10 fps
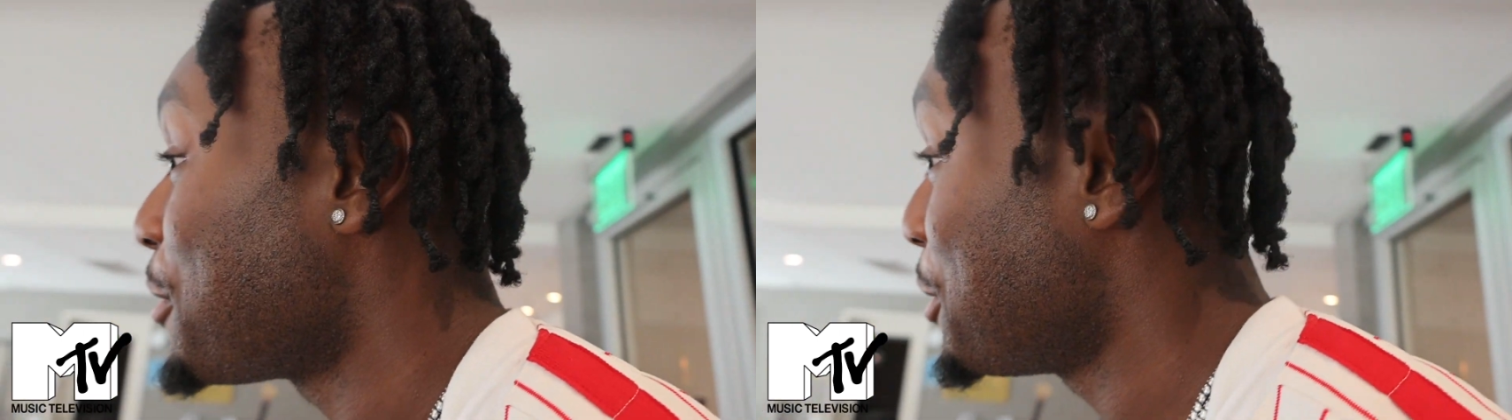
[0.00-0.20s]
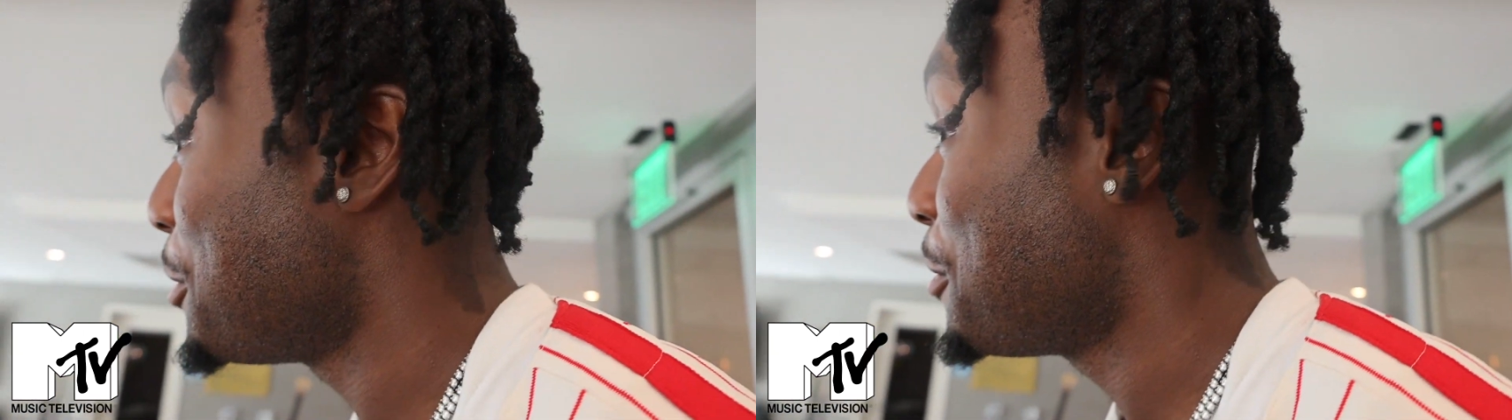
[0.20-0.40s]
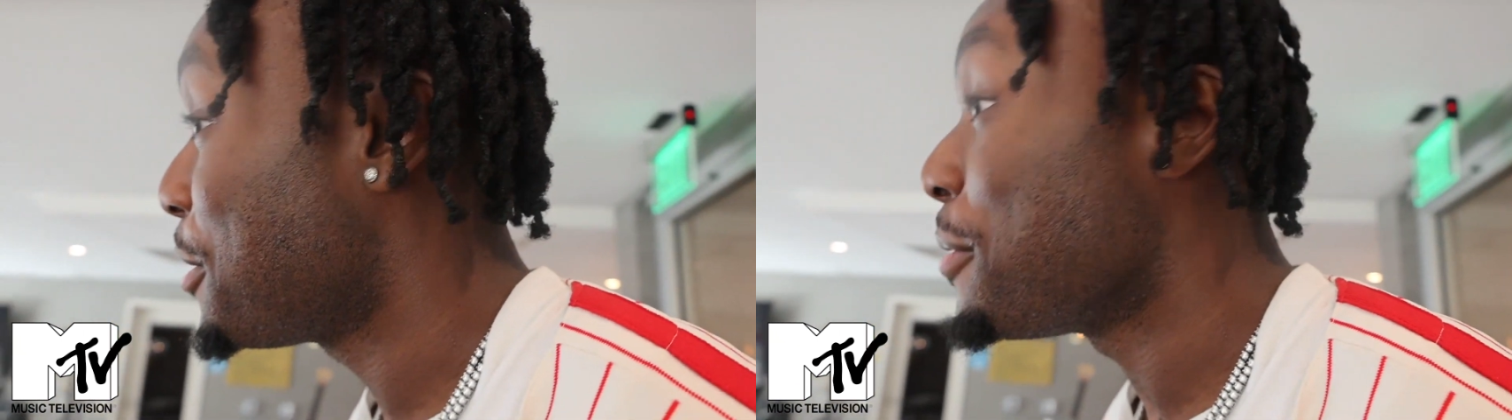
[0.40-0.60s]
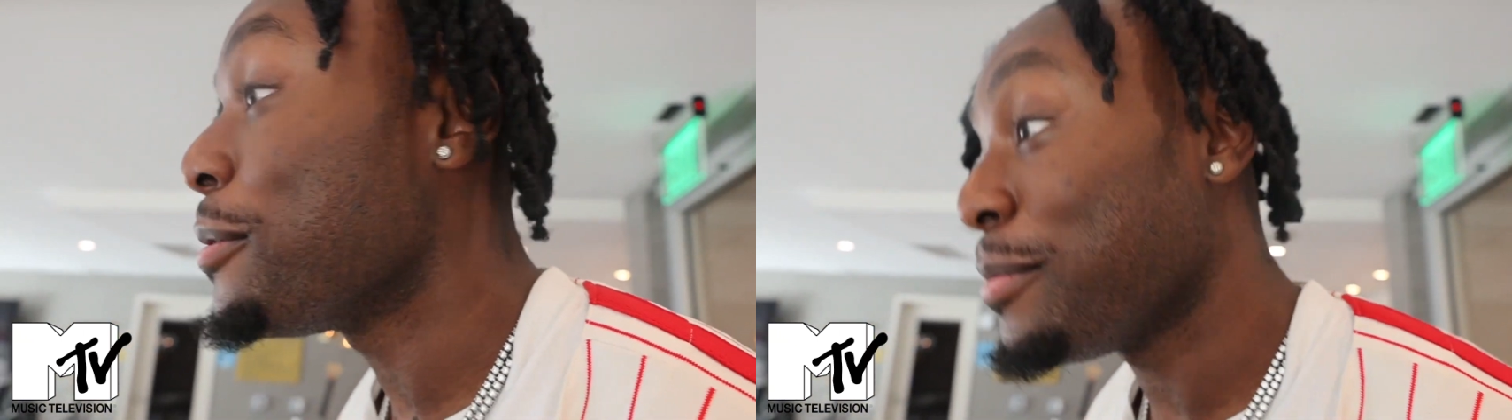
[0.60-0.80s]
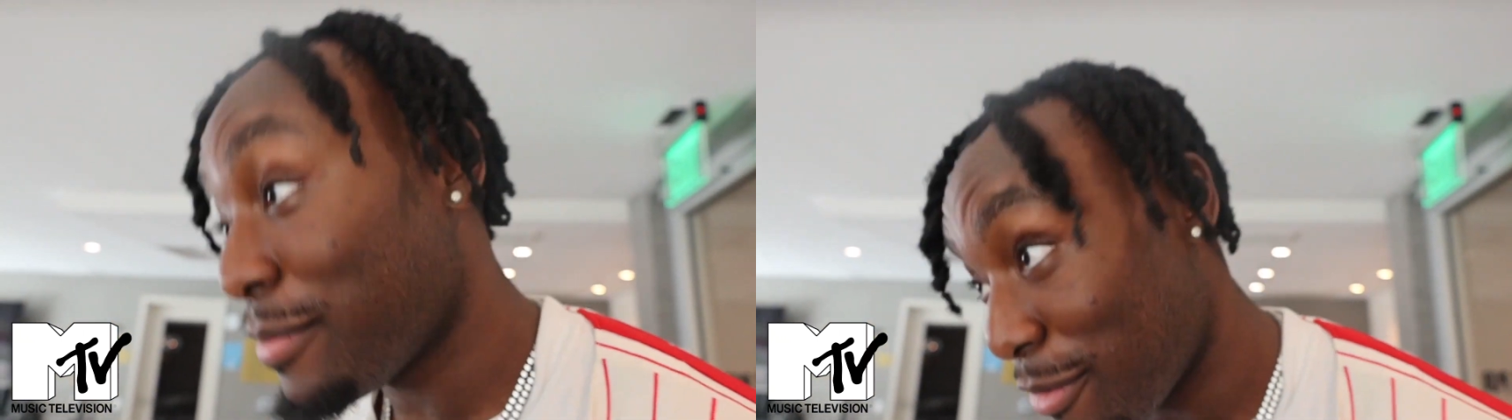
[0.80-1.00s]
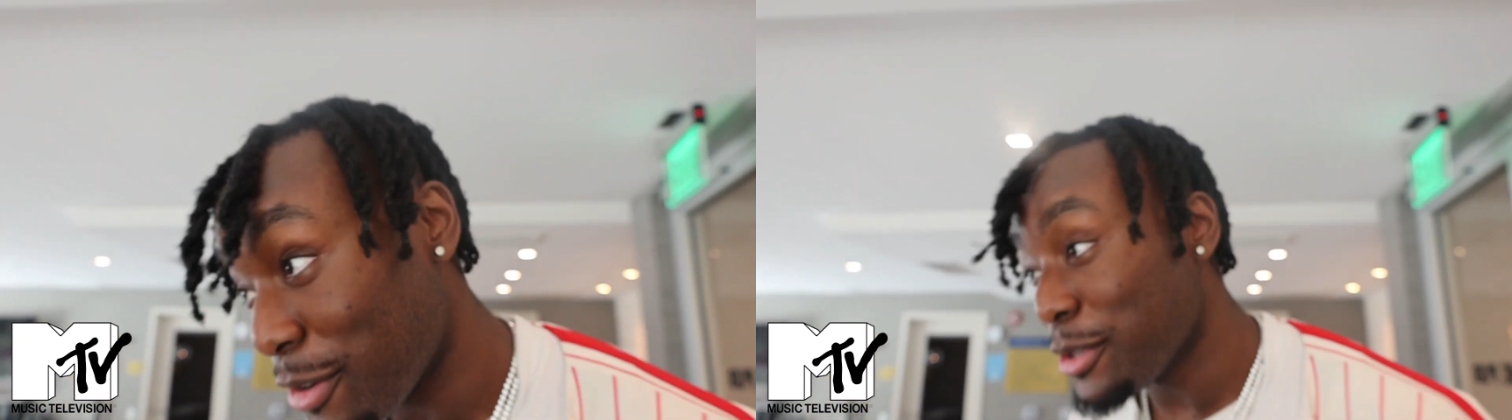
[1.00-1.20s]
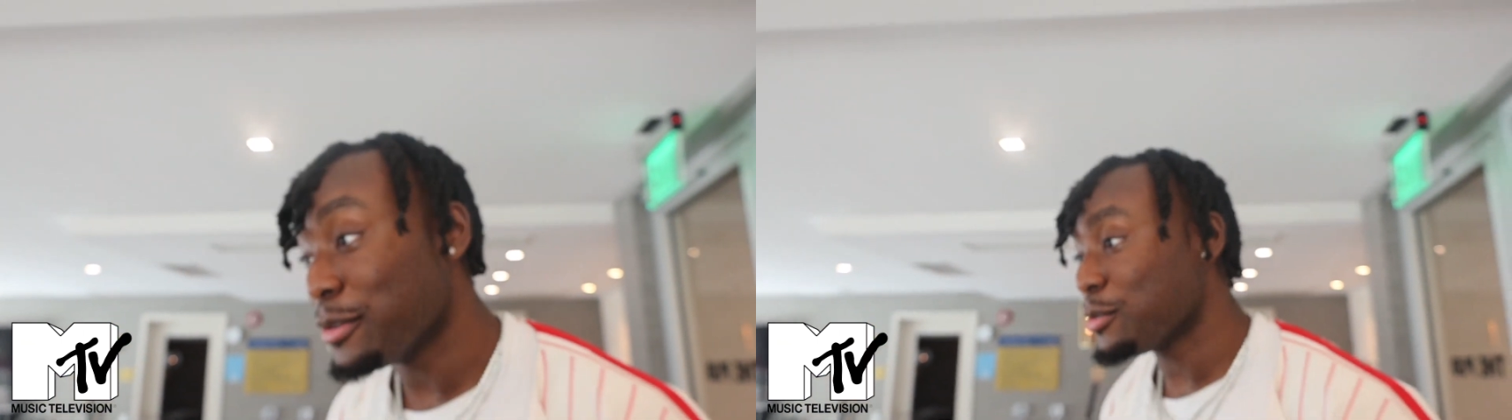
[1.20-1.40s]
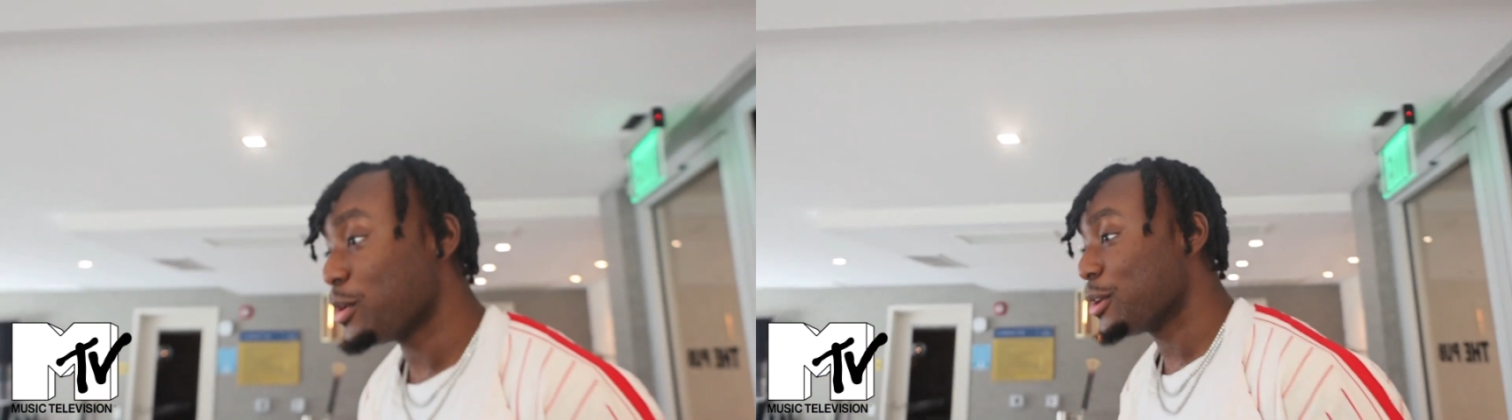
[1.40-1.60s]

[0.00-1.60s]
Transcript: for you and for you as